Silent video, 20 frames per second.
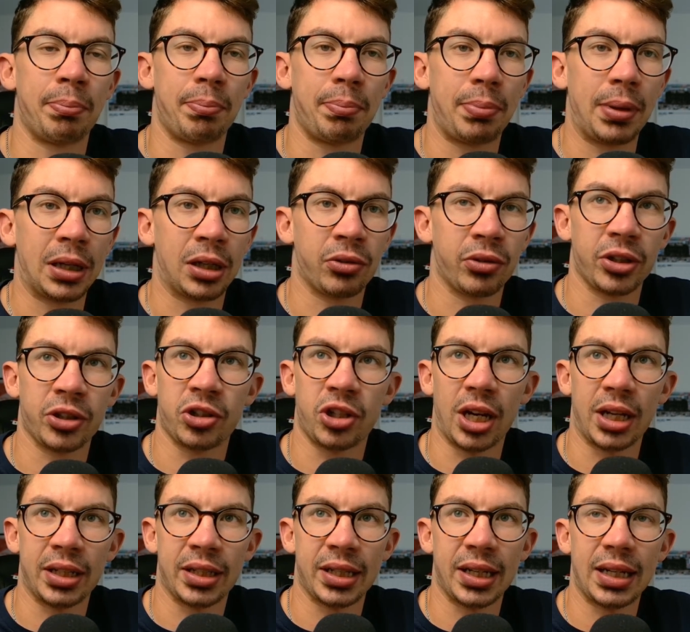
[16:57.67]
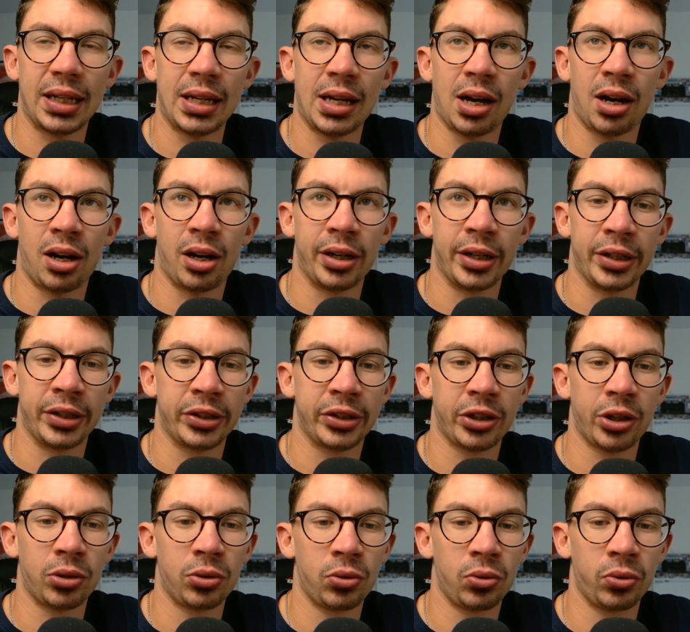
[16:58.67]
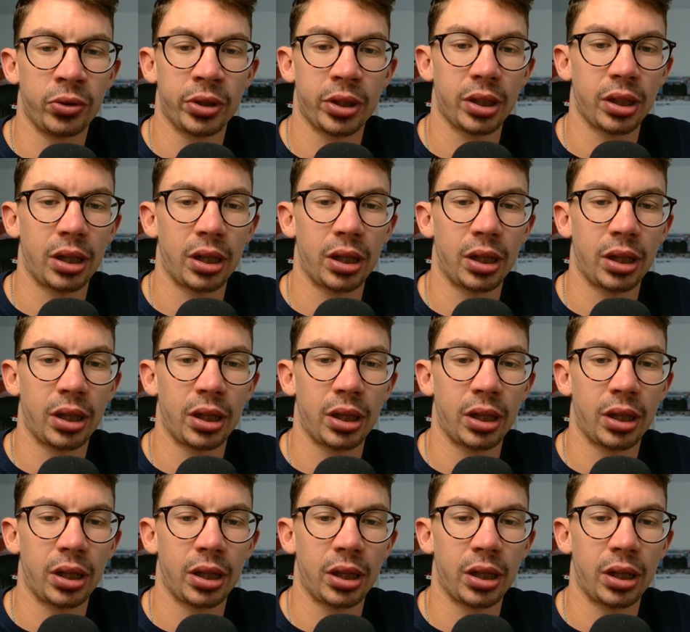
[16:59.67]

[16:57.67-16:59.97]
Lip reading: Big Chris JT, I sold